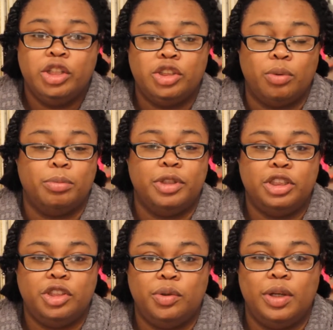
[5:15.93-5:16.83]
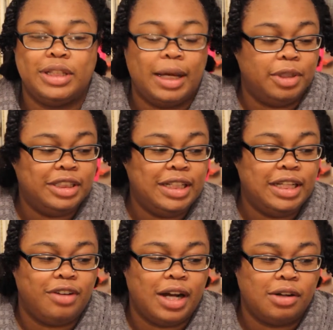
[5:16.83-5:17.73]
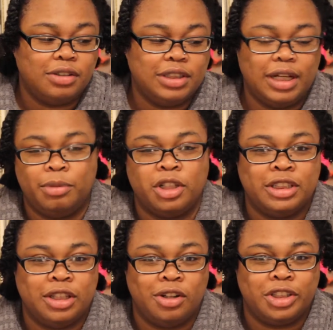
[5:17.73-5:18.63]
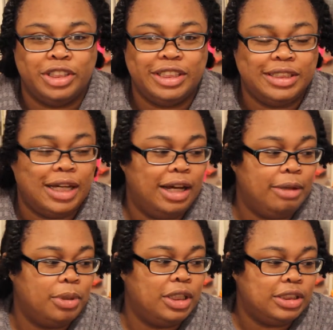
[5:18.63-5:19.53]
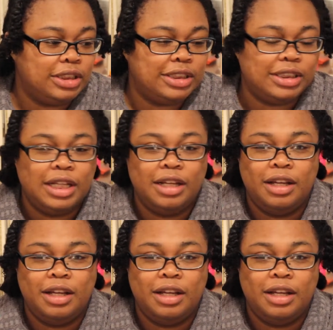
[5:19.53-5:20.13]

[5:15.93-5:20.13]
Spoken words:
So what I'm going to do is I'm going to turn around. I'm not going to talk during this time because